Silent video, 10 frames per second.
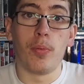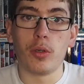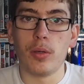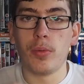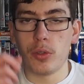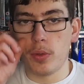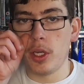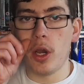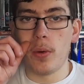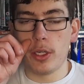Puss in Boots we
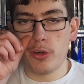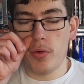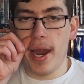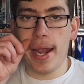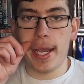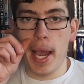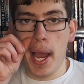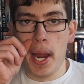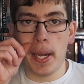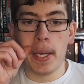know in Shrek.
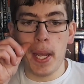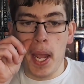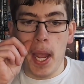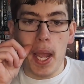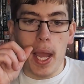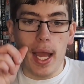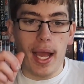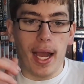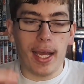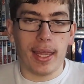And
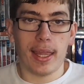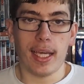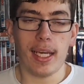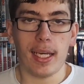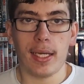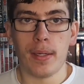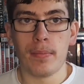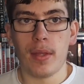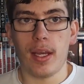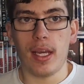I think
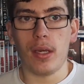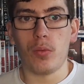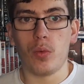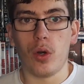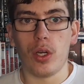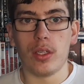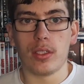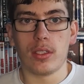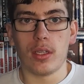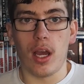it
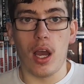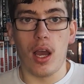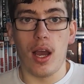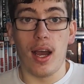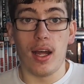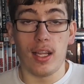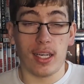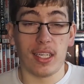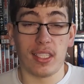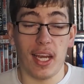was,
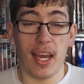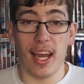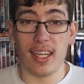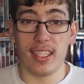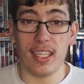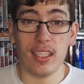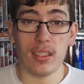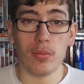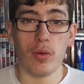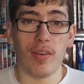like I said, a
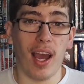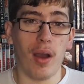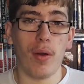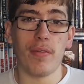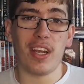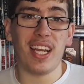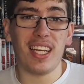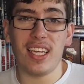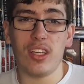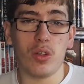decent movie. However,
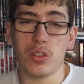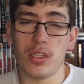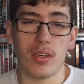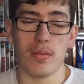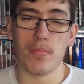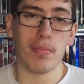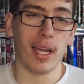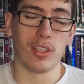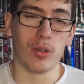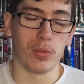it doesn't
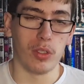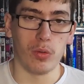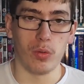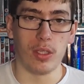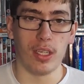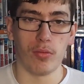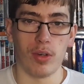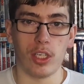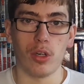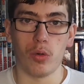match up to the
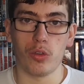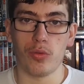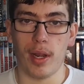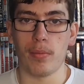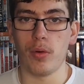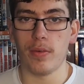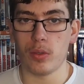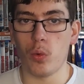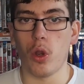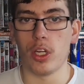original Shrek
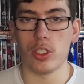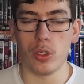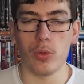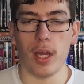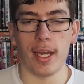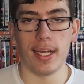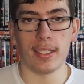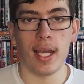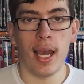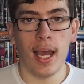movies 1 and 2, that
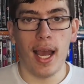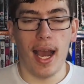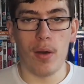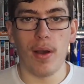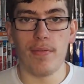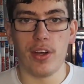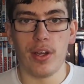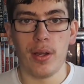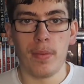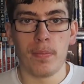is.
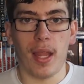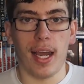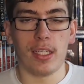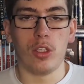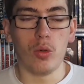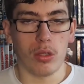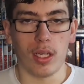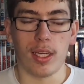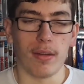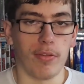However, I do
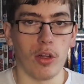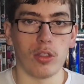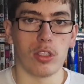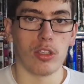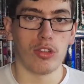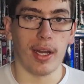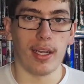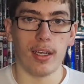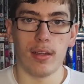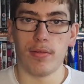think it follows the
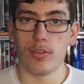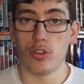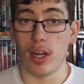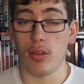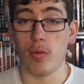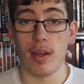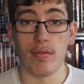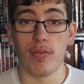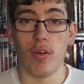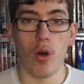trend of Shrek 3
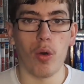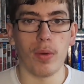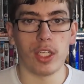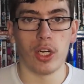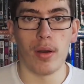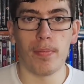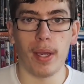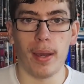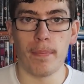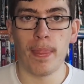and 4, which are a
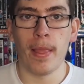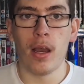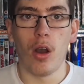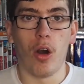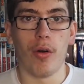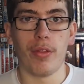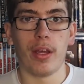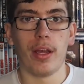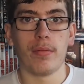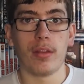bit on
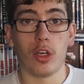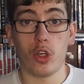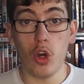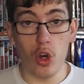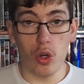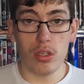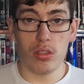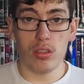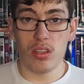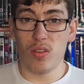the good,
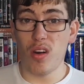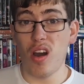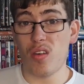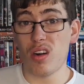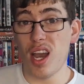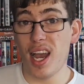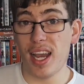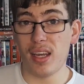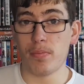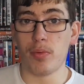they were
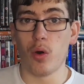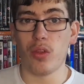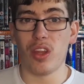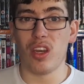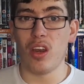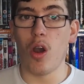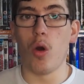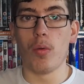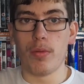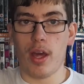alright, but they're
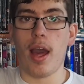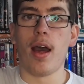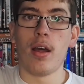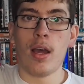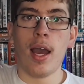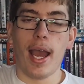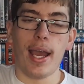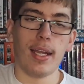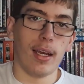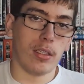not up there.
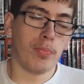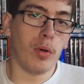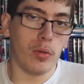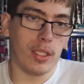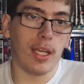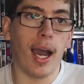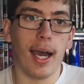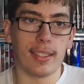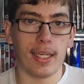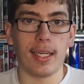And I suppose it's
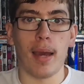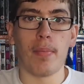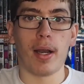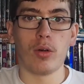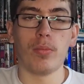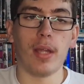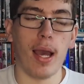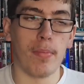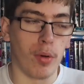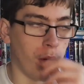hard to get back up
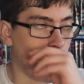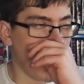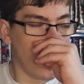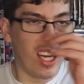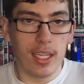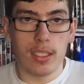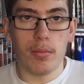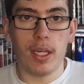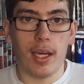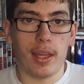there, but to
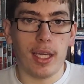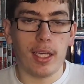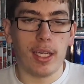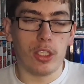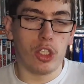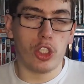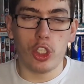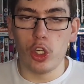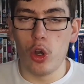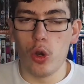me, I think it just
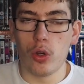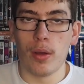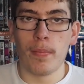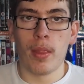showed